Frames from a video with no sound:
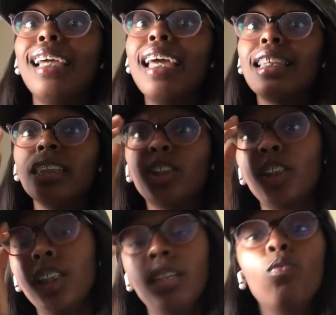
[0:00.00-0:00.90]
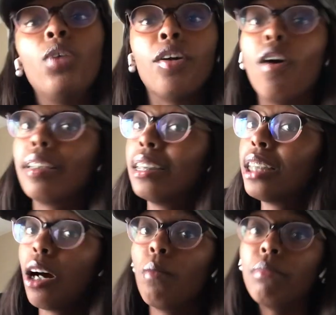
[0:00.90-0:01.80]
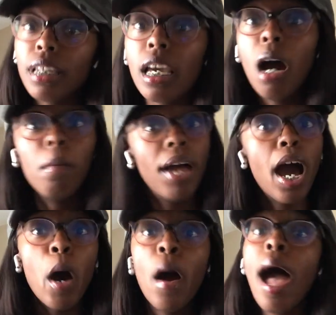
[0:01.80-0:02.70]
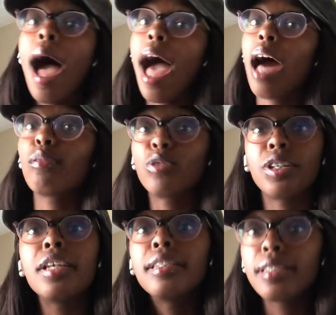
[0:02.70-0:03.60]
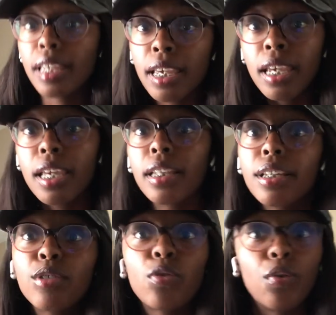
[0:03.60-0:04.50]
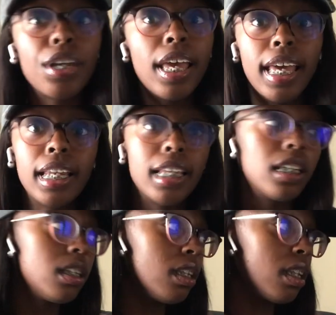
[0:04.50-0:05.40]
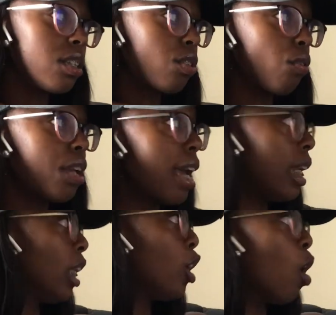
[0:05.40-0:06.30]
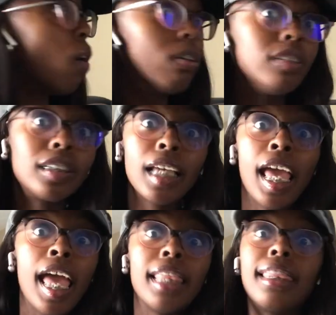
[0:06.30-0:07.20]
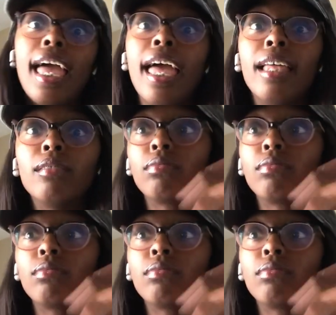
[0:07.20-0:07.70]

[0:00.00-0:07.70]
And then she went on to tell me about how she seen this three-headed ghost that